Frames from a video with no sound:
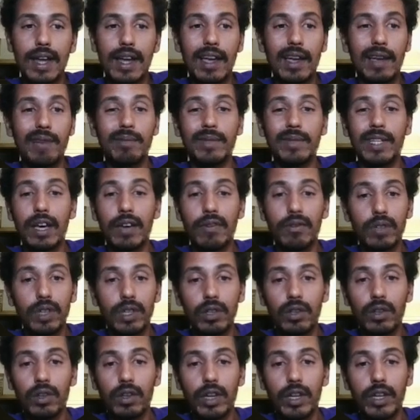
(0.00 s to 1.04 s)
I am definitely
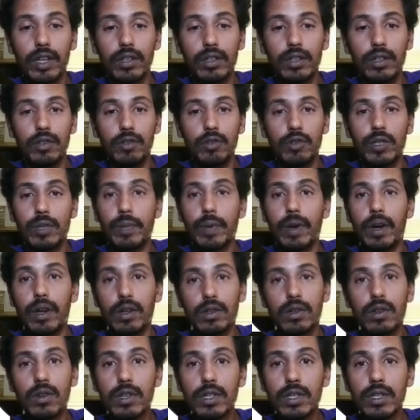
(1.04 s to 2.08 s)
looking to
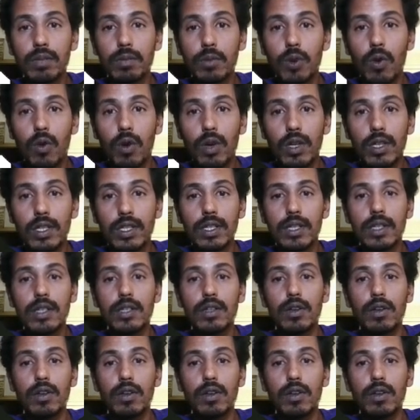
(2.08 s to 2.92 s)
sponsor some courses.